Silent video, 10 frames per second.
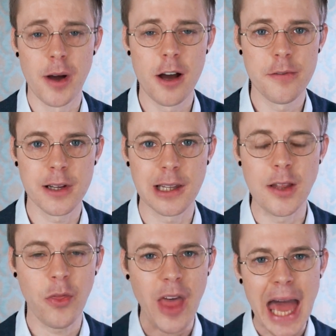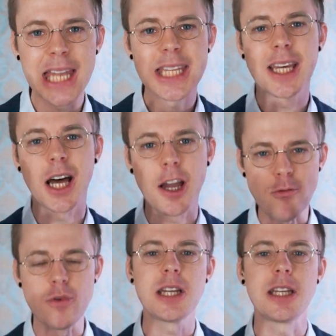perfectly. That I
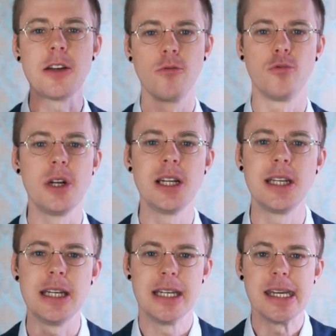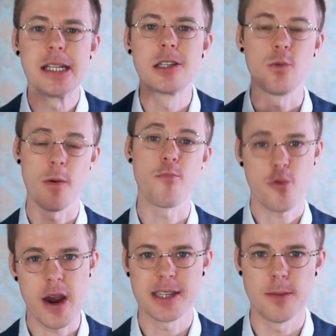really, really need to
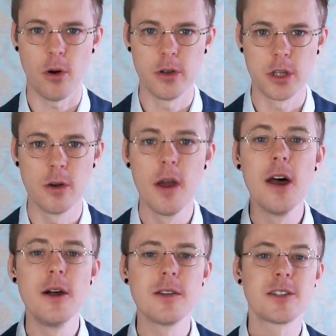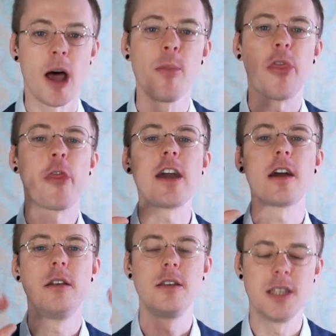impress upon you.
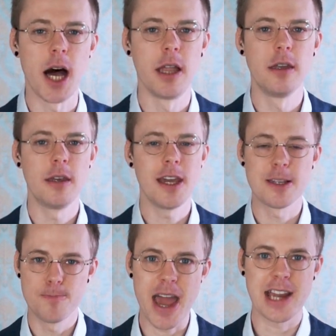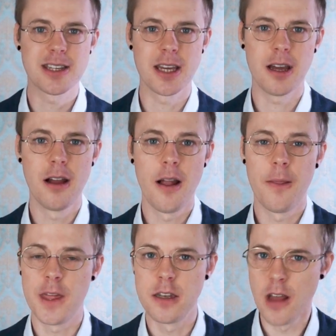Something done is better
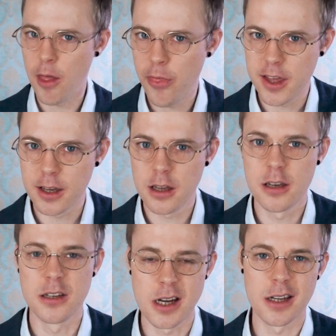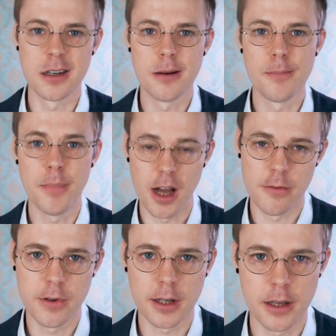than nothing done
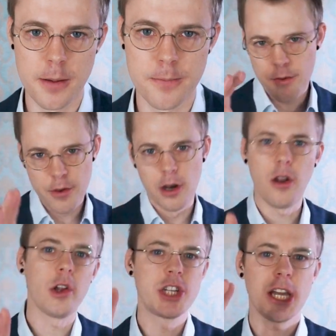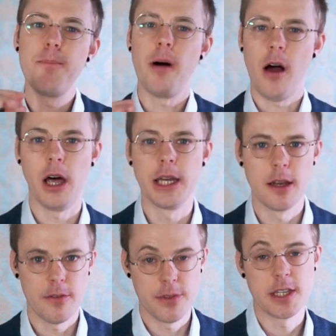perfectly. The logic
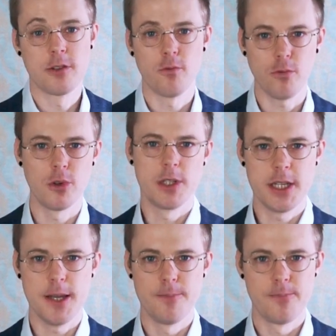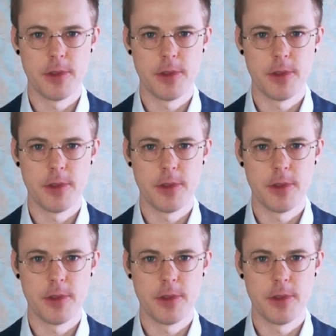behind this routine.